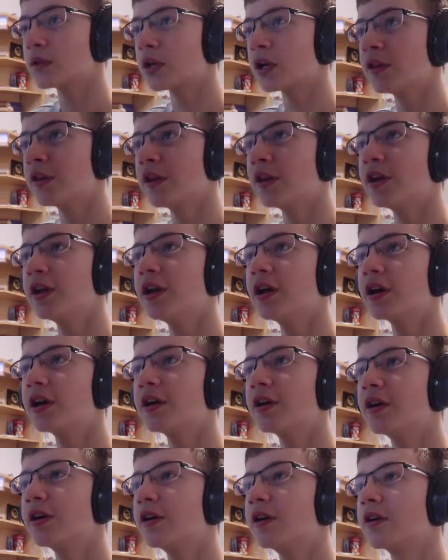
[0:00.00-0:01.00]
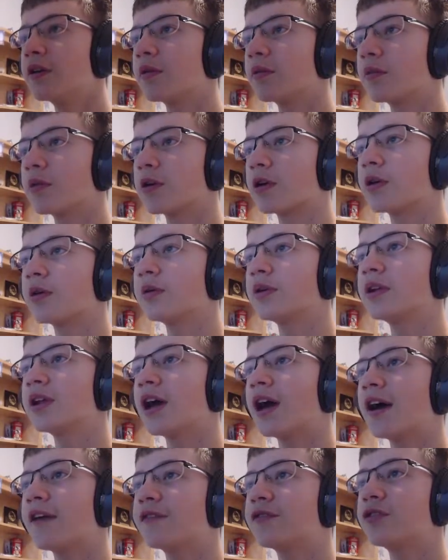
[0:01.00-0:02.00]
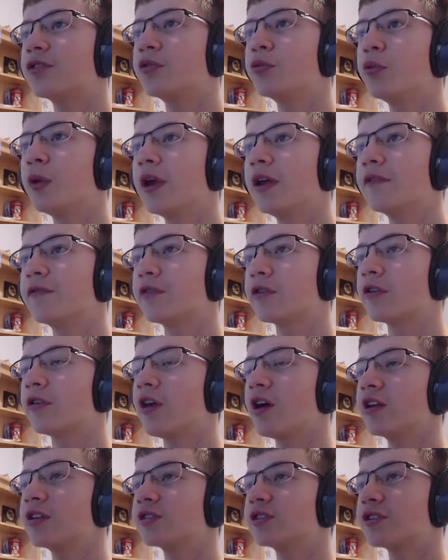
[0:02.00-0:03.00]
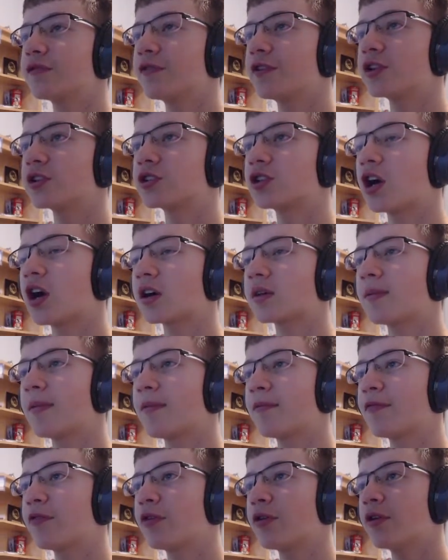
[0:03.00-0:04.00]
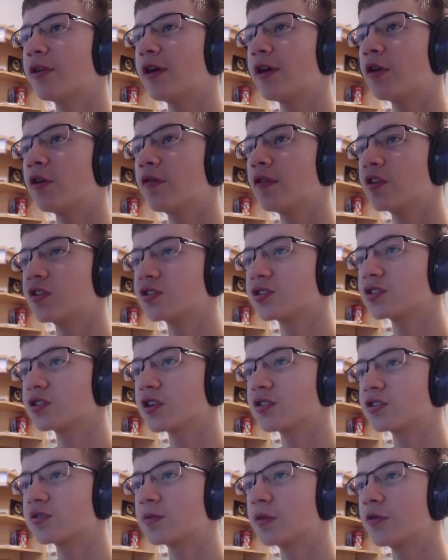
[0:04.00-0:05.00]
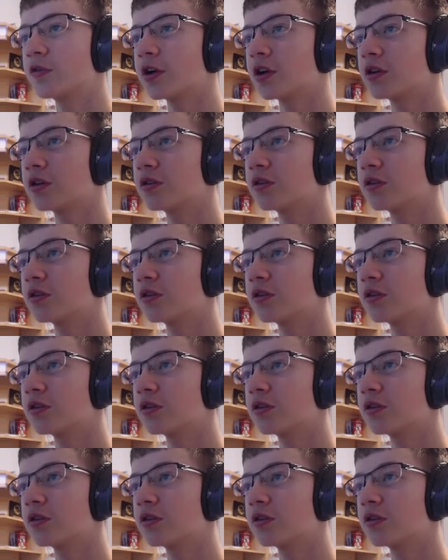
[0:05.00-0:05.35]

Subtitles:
then here we're going to have to wait for GLaDOS to finish talking before the elevator starts moving.